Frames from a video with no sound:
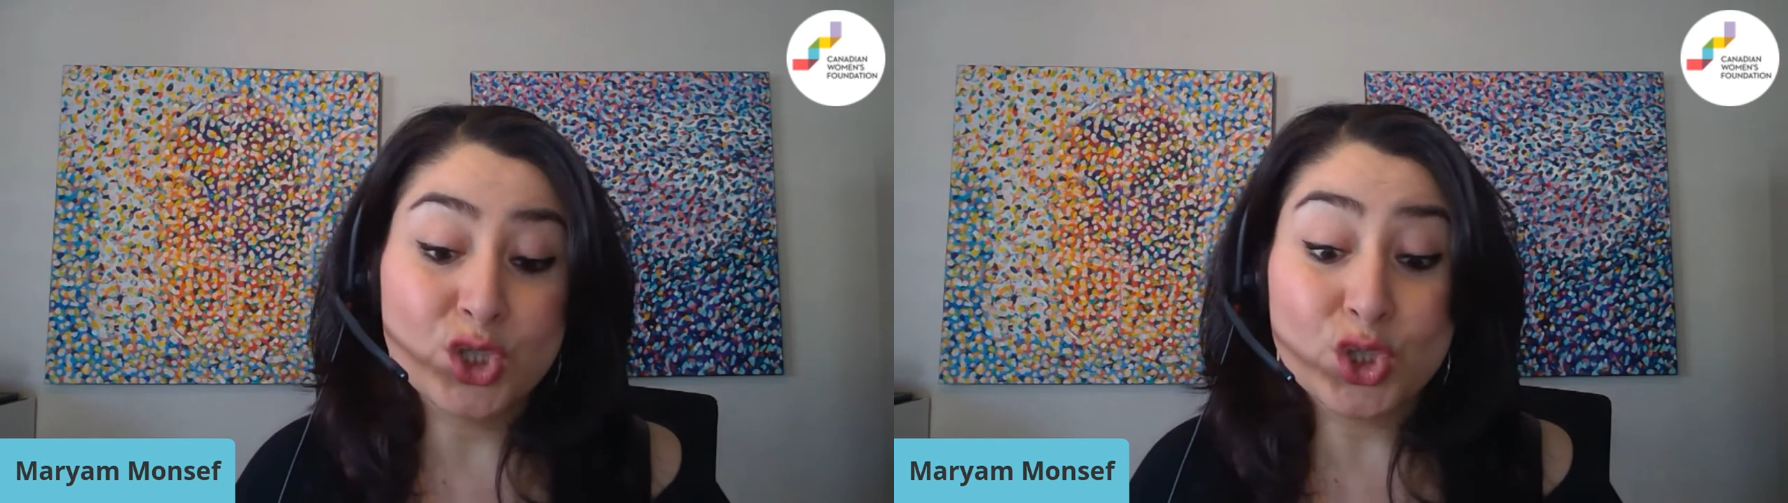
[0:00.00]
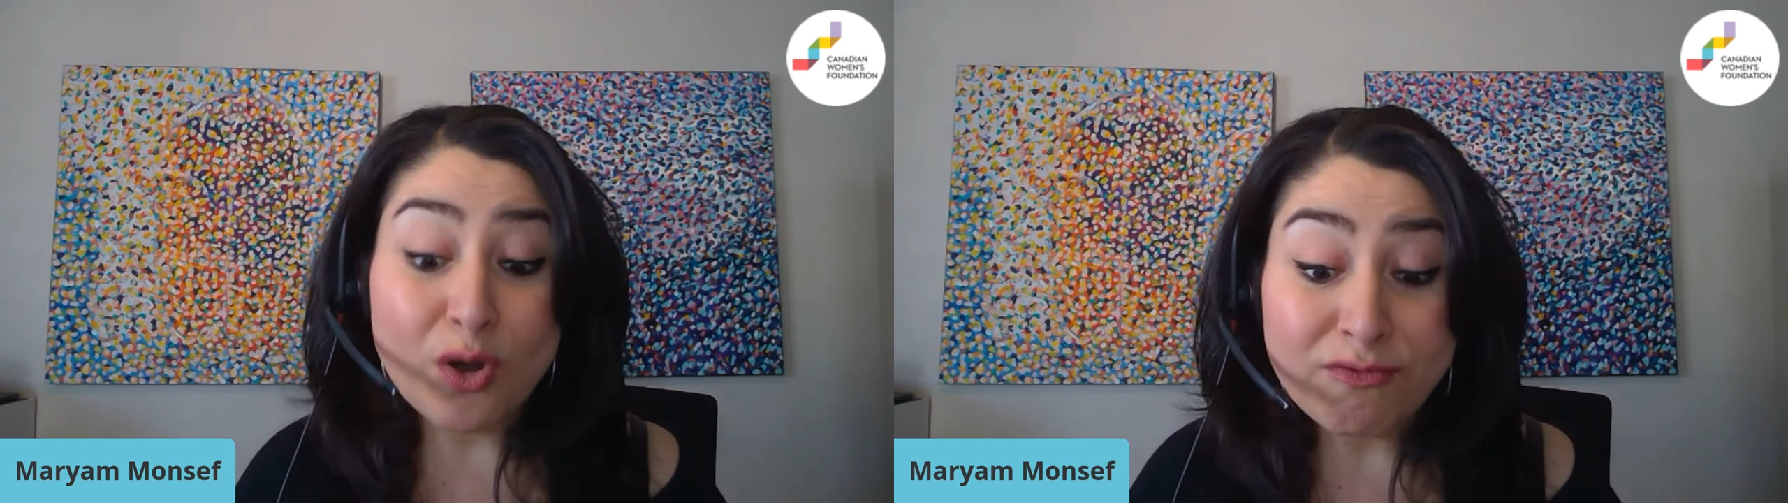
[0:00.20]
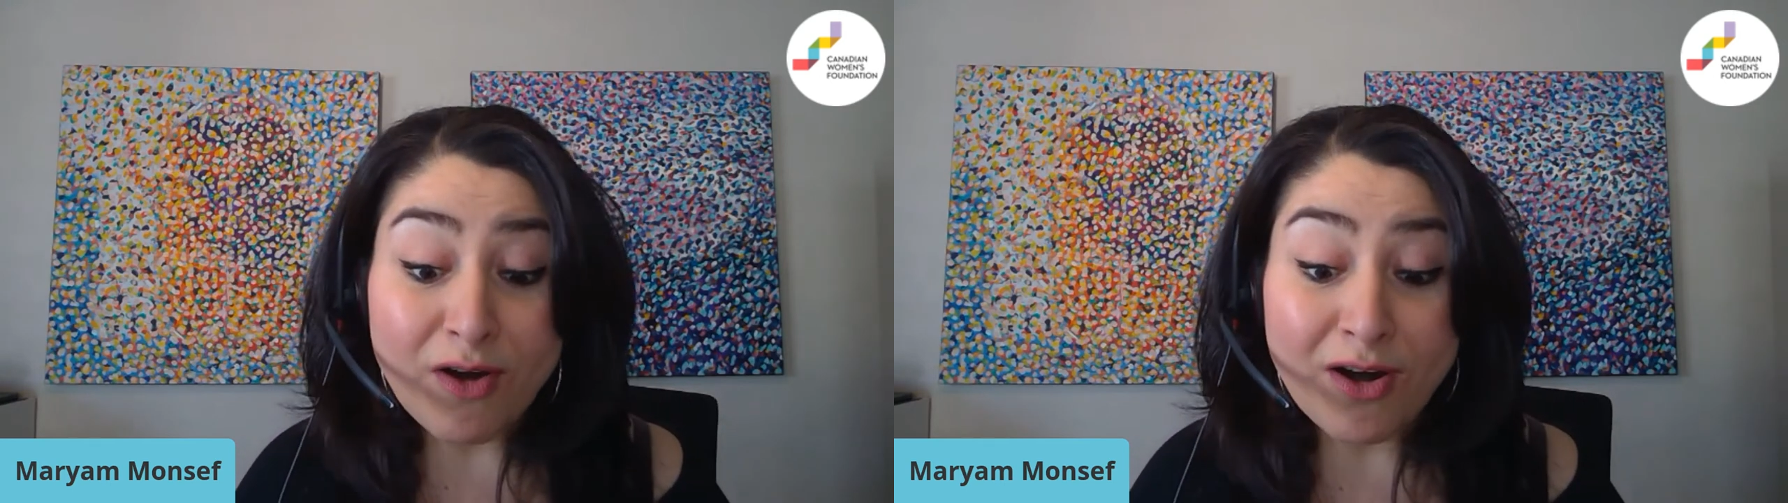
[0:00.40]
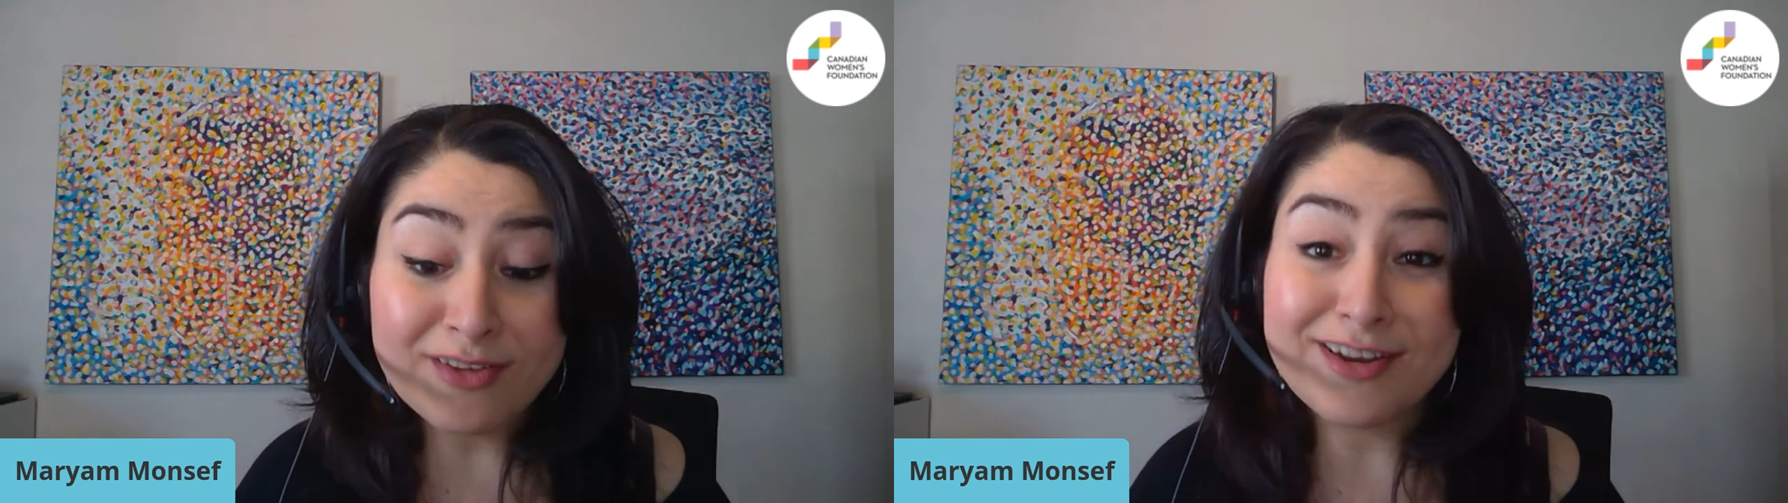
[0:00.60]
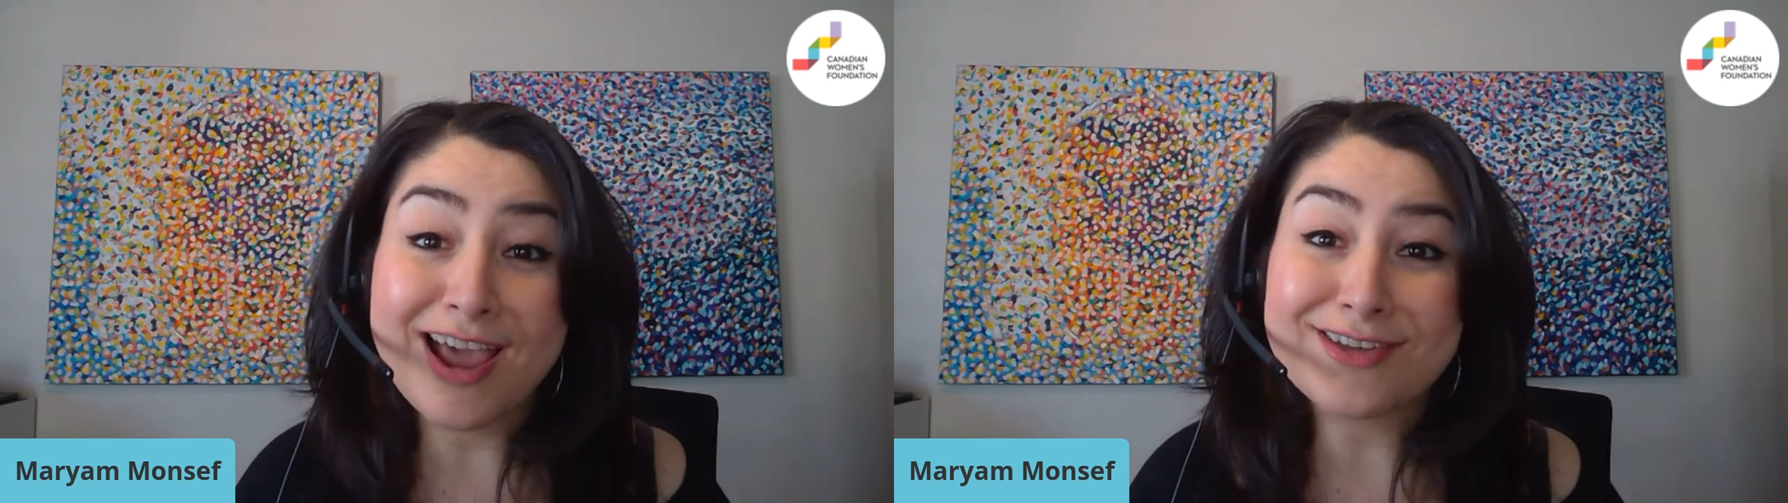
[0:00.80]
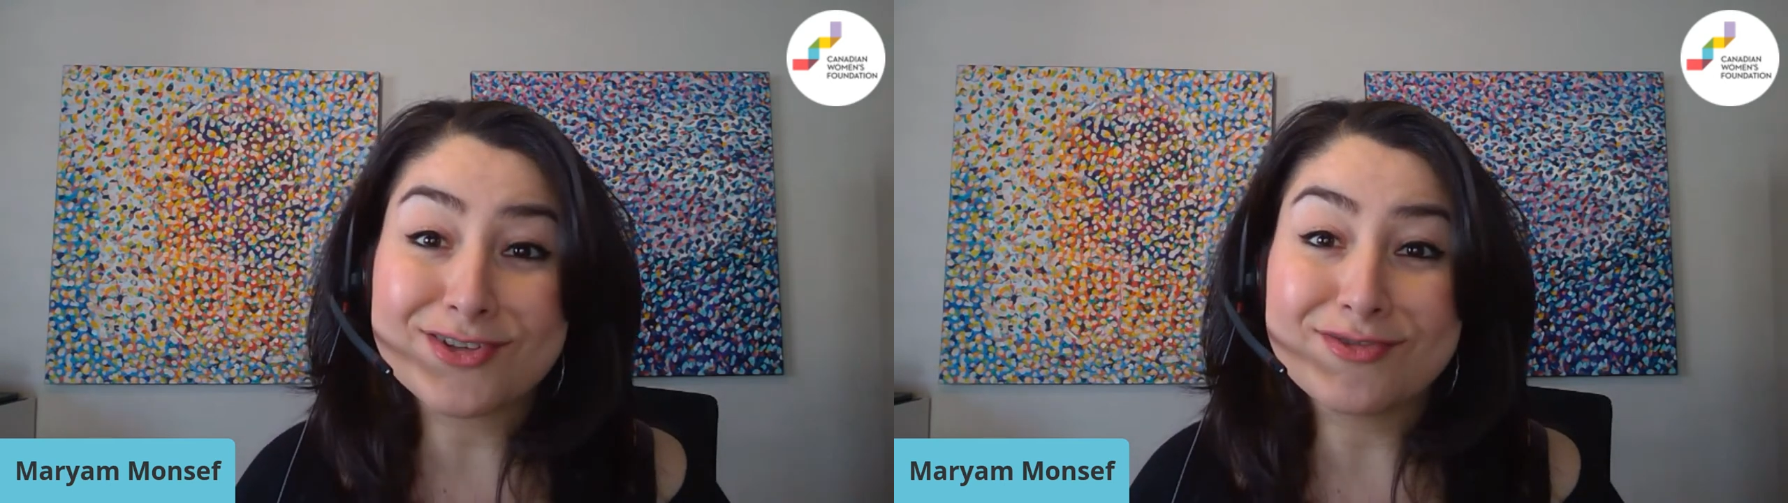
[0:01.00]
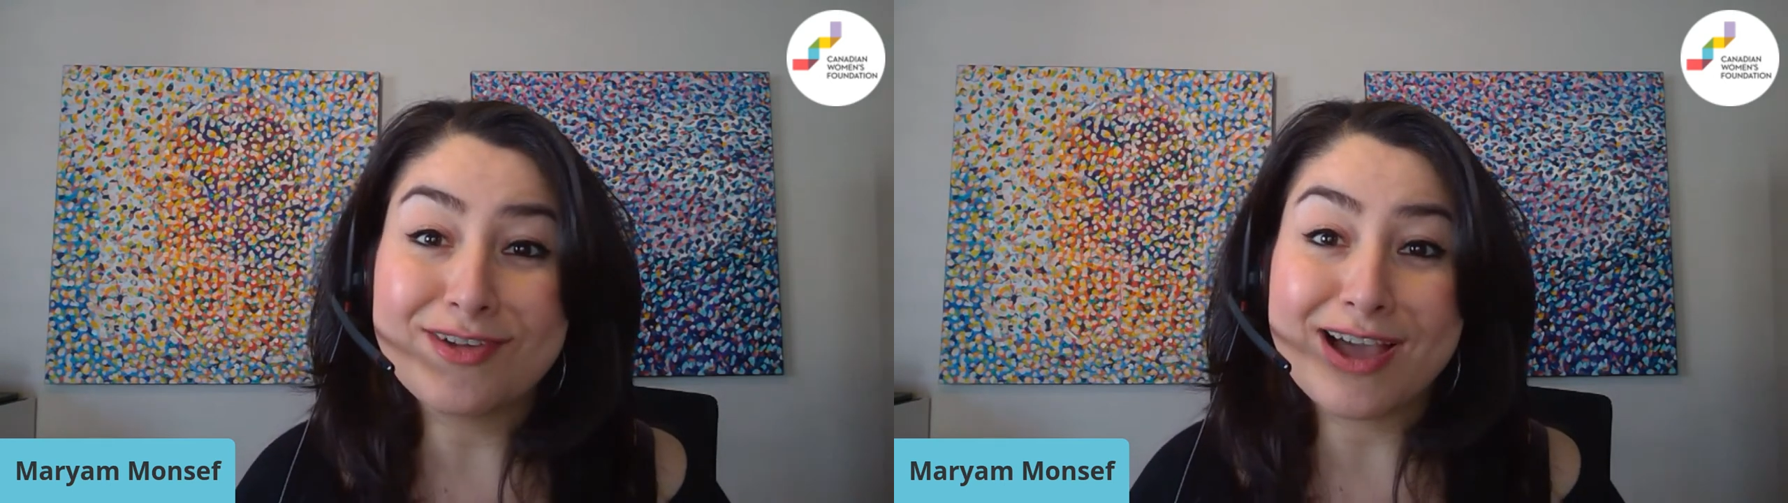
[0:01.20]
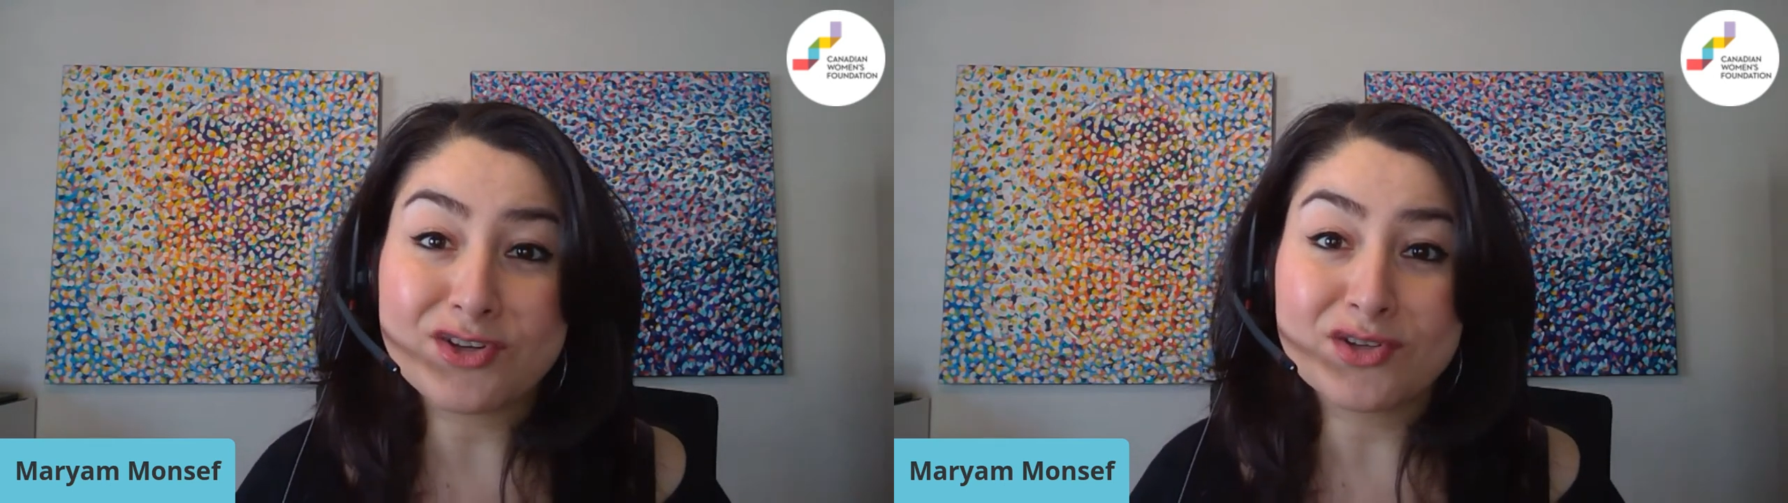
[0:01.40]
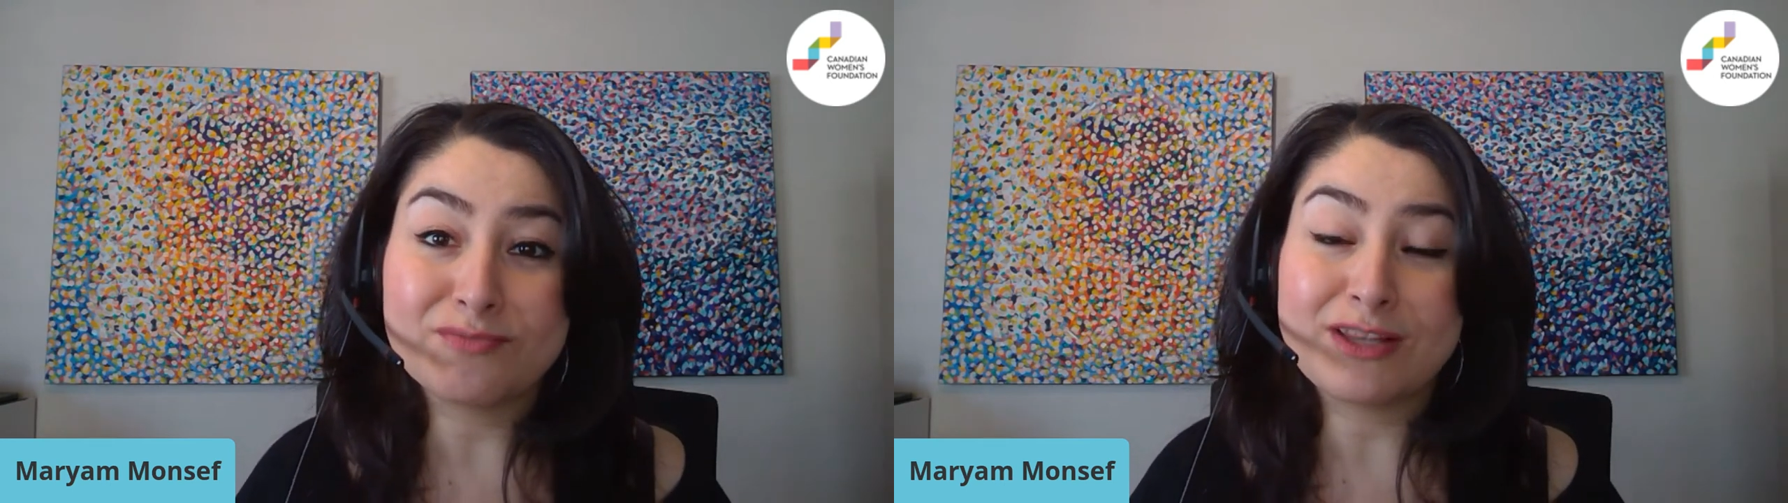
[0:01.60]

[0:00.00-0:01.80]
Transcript: So far, the National Action